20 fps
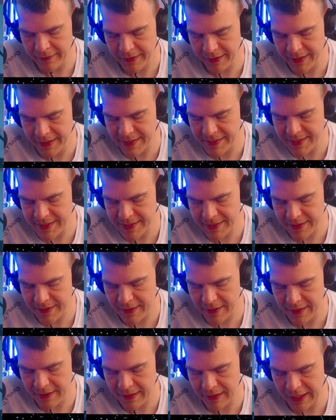is
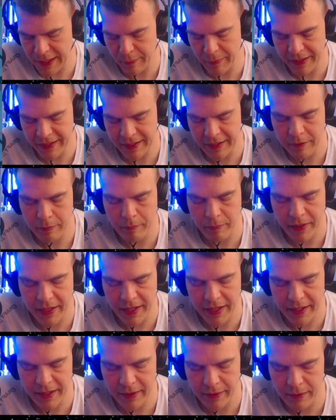limited
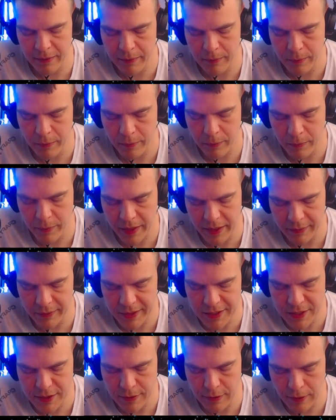by where the
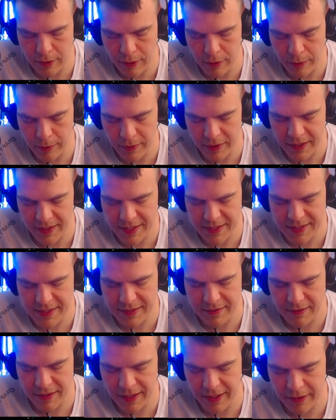snow is
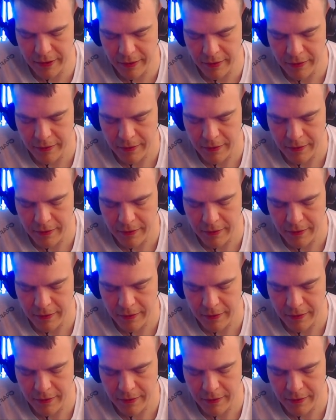here.